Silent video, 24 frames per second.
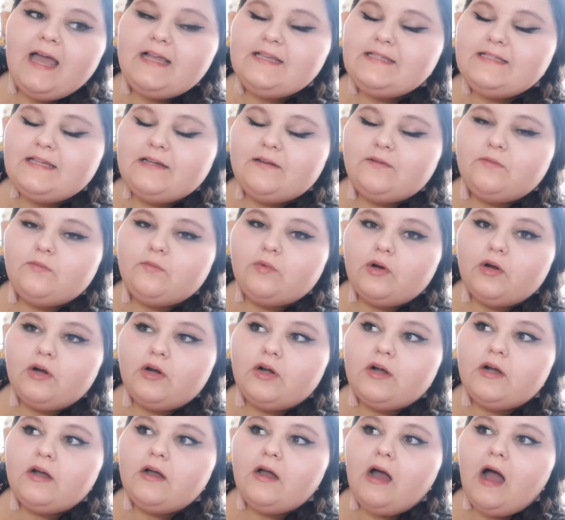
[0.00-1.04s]
It didn't
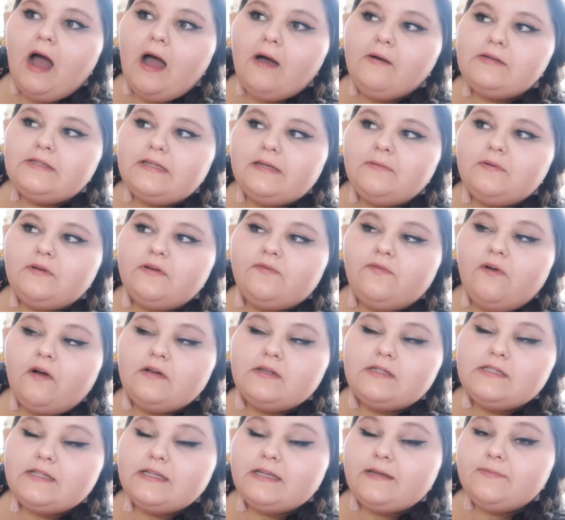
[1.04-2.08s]
work. I was able to
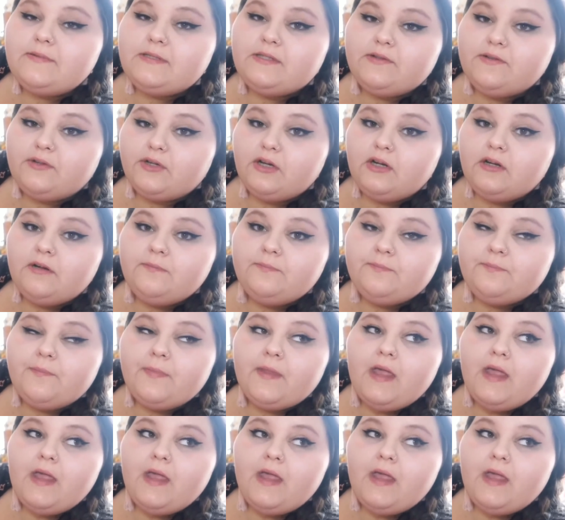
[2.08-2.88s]
fall asleep sooner.